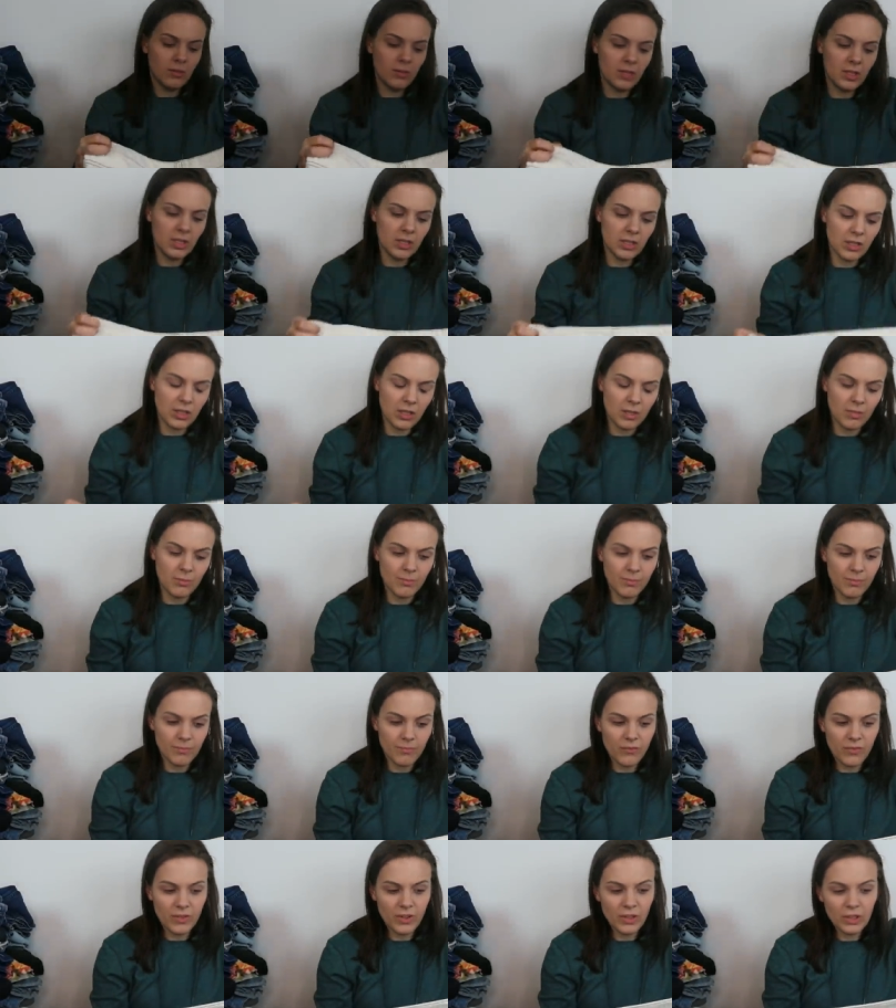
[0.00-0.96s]
These uh,
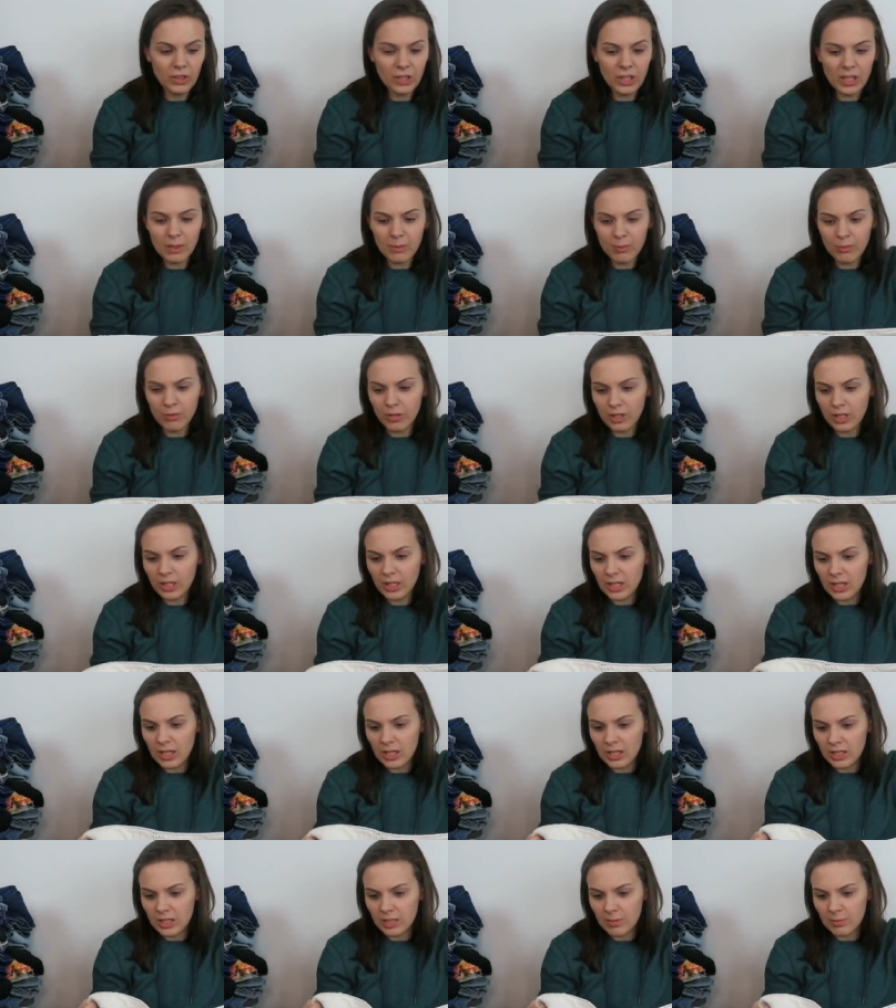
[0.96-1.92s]
feel like pretty
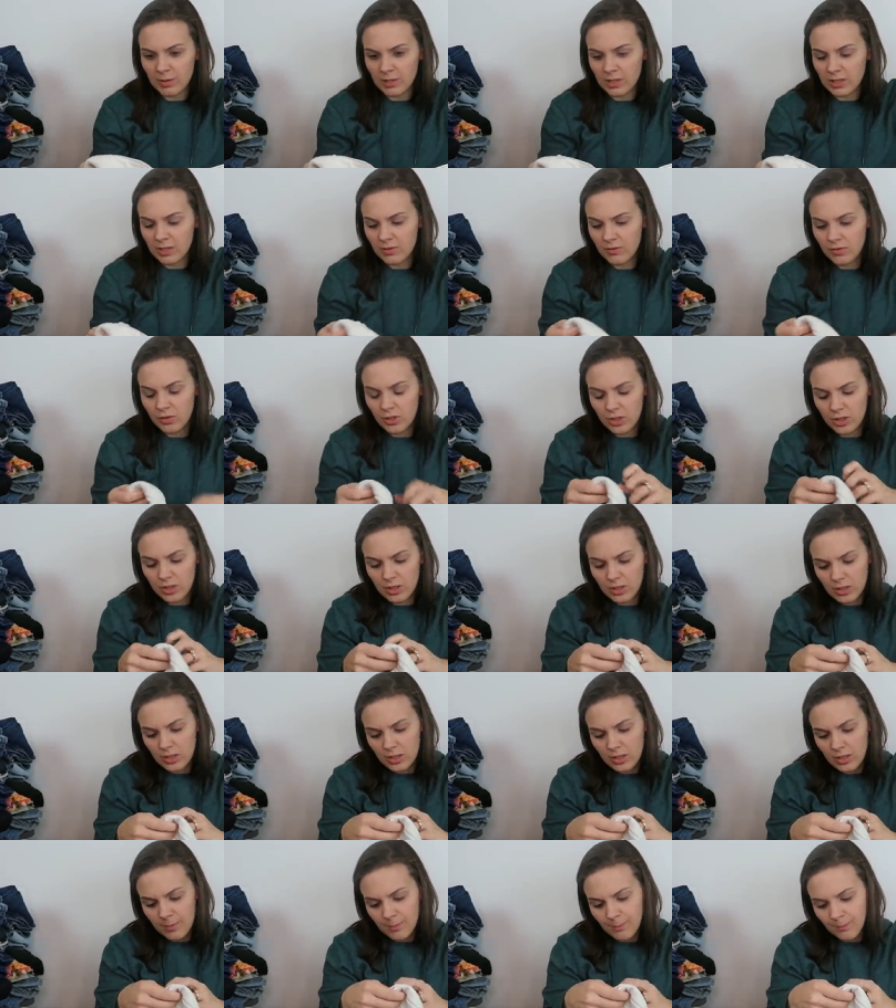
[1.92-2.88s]
inexpensive
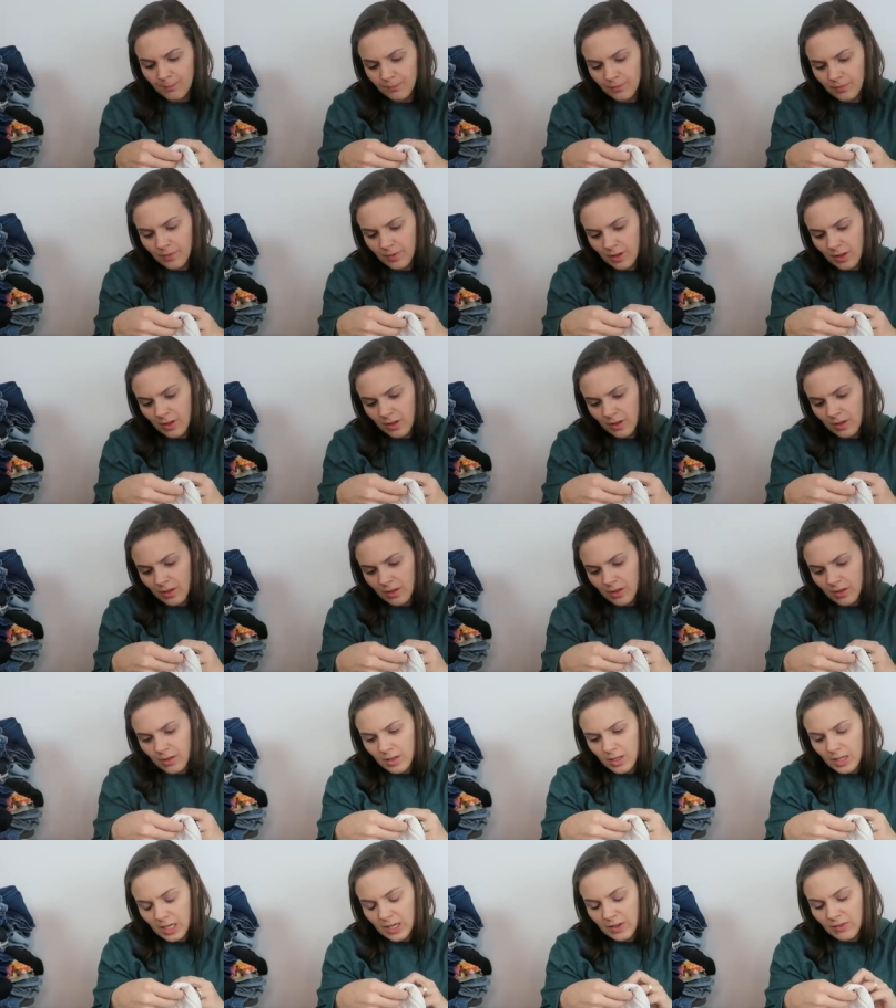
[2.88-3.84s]
jeans.
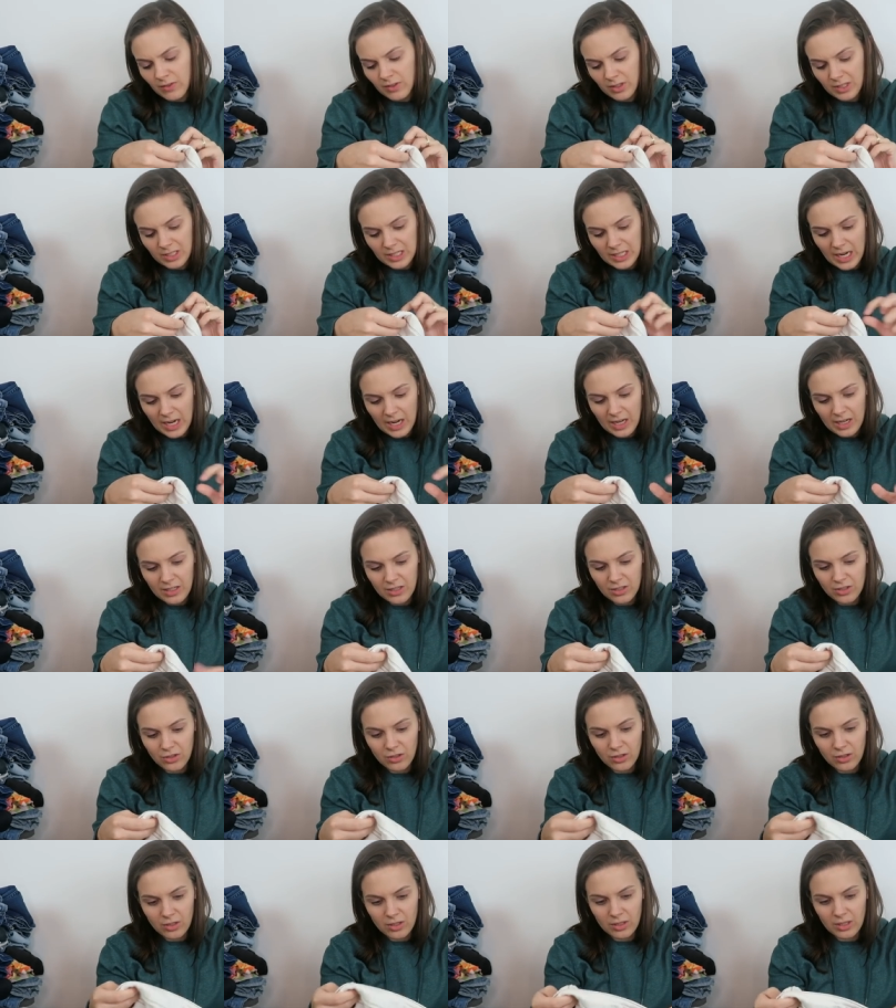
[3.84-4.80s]
Even the tags
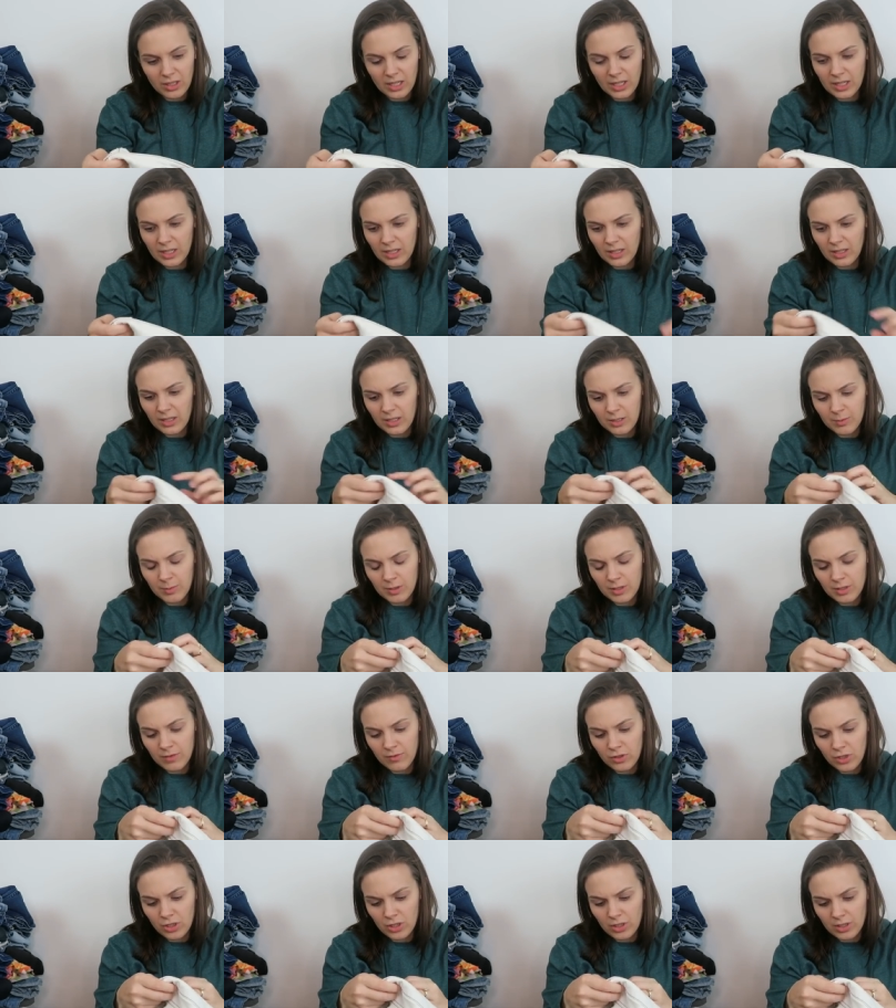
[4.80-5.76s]
look like
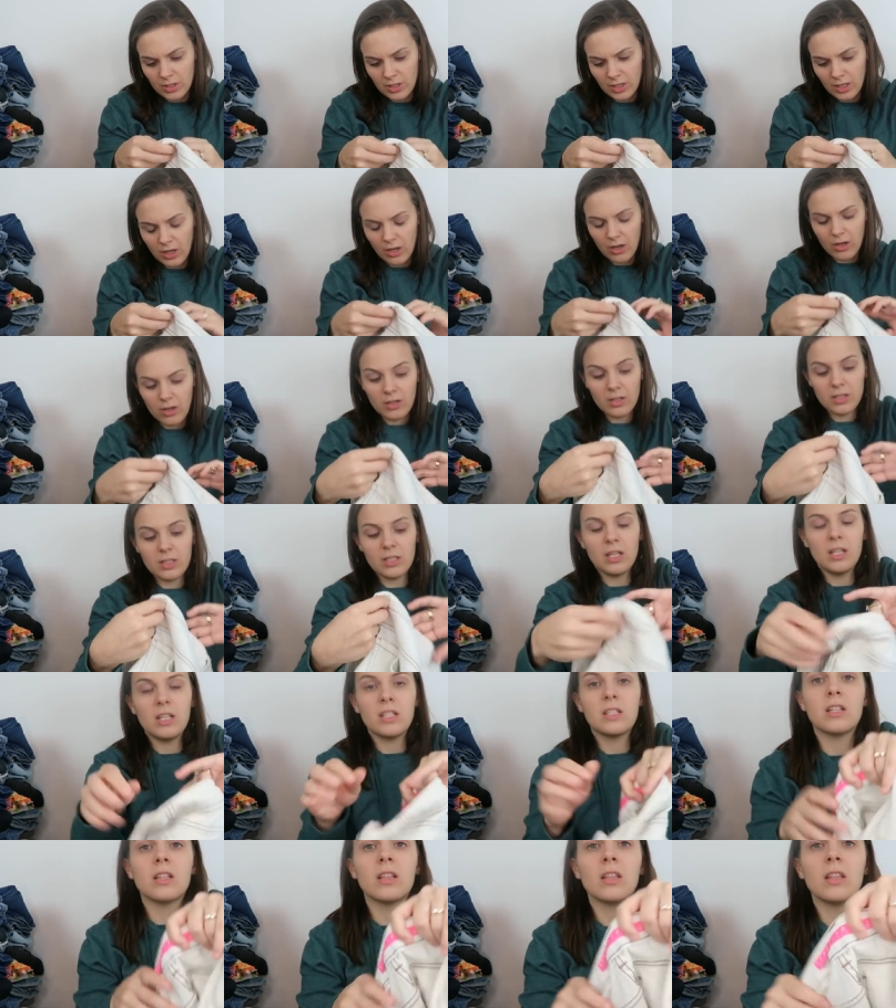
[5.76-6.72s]
inexpensive jeans. They are
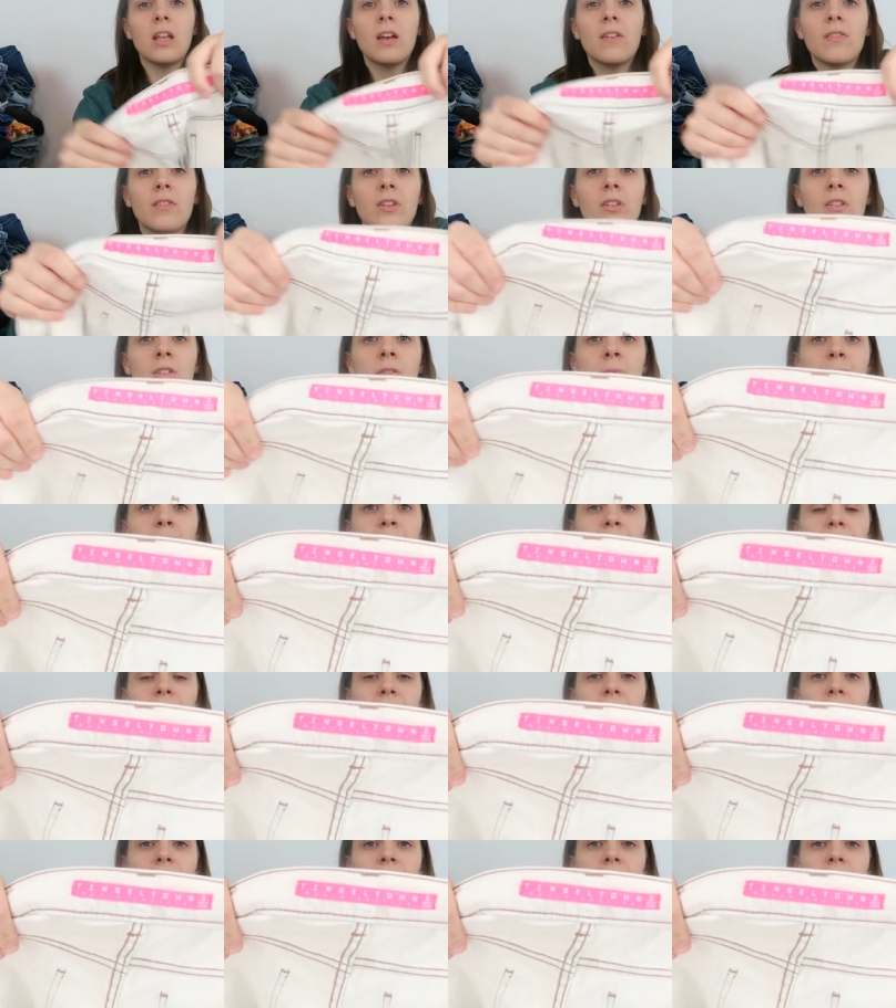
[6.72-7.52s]
size 11.